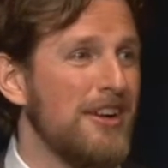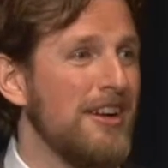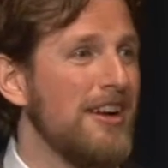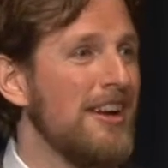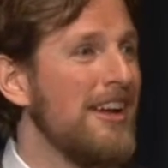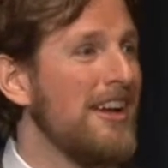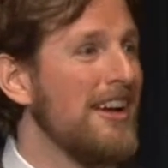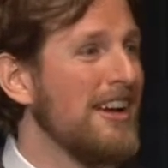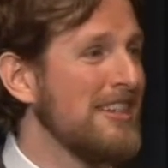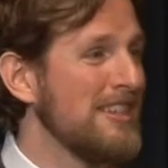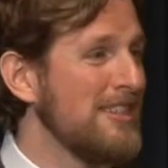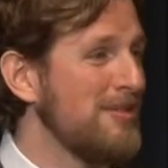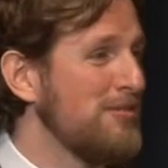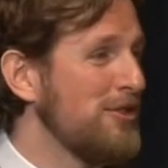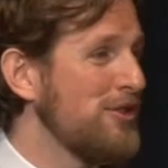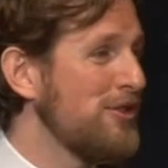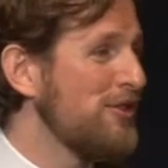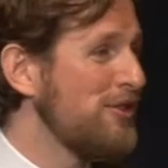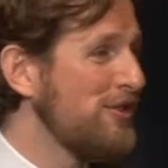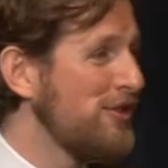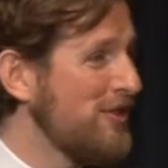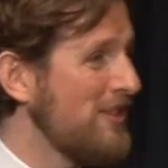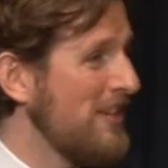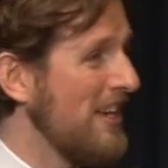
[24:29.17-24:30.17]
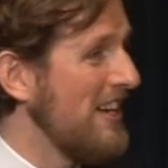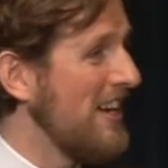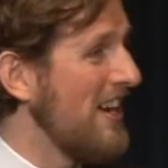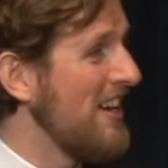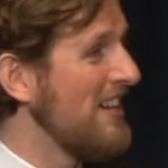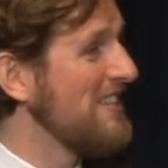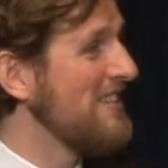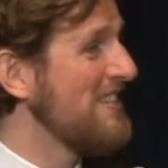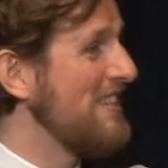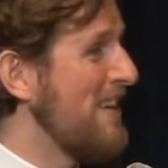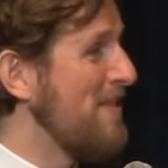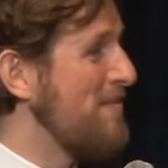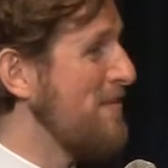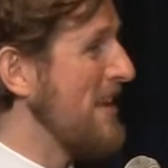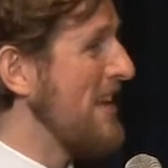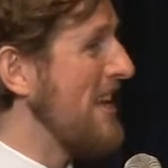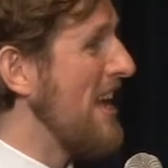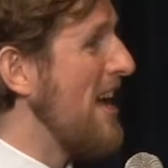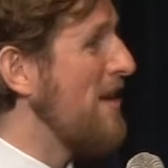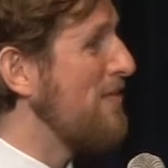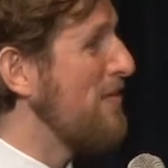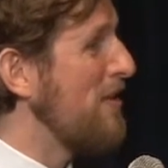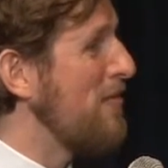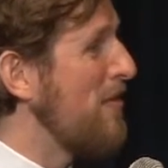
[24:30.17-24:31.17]
Because I'm sure just like us not being
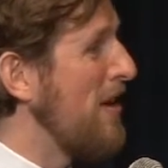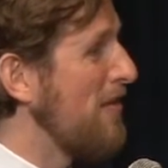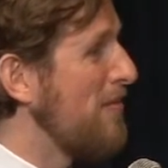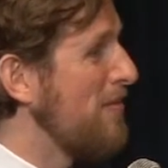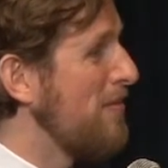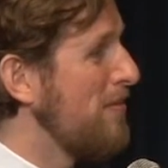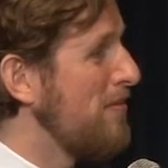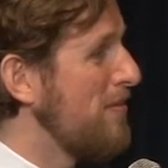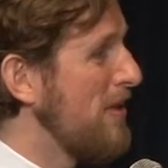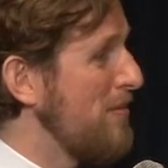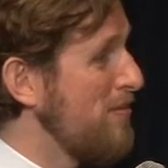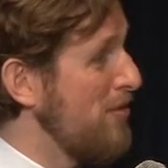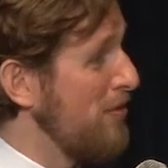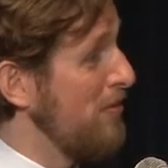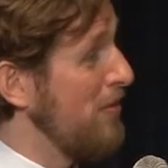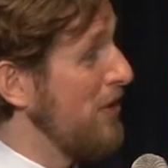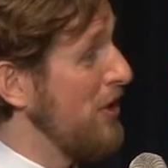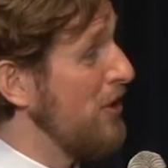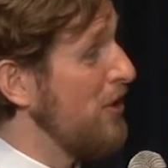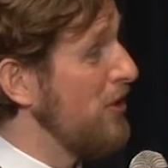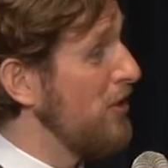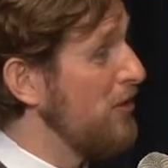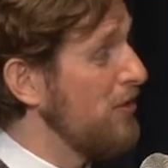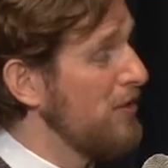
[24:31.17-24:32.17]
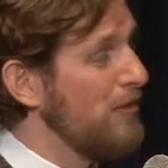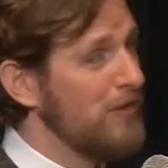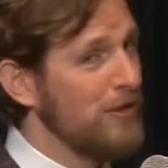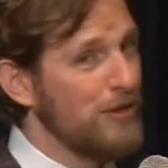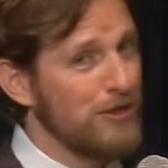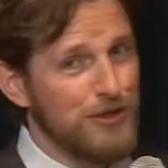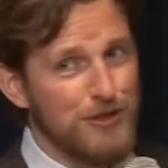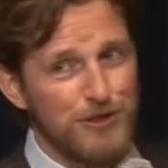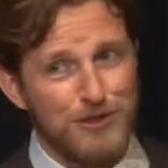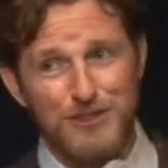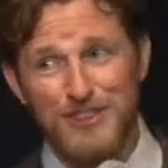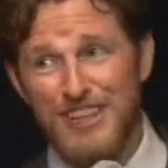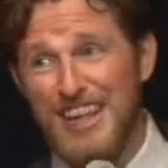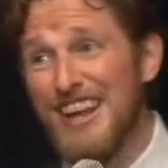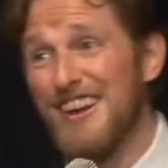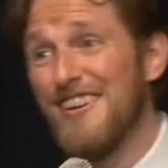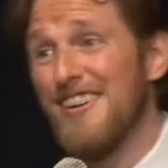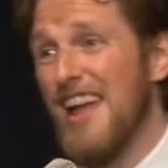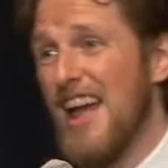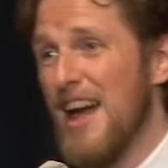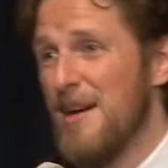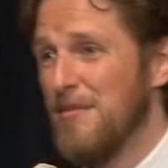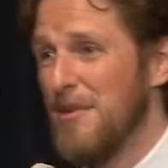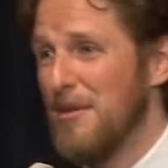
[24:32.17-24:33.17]
happy about people being on old versions, they aren't
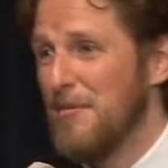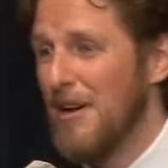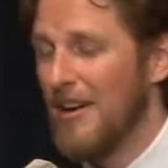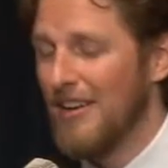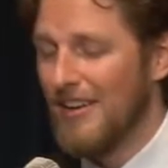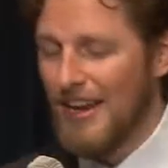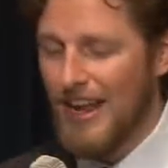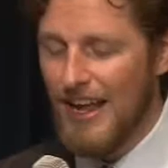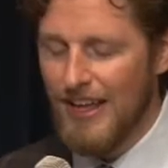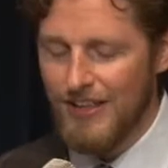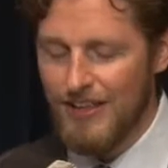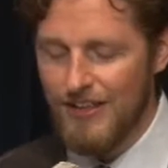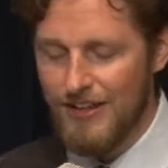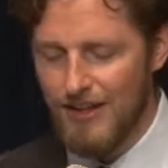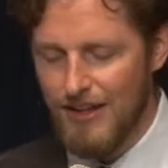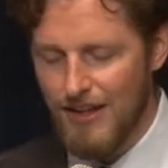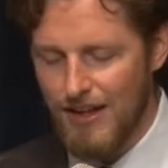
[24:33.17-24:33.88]
happy about it either.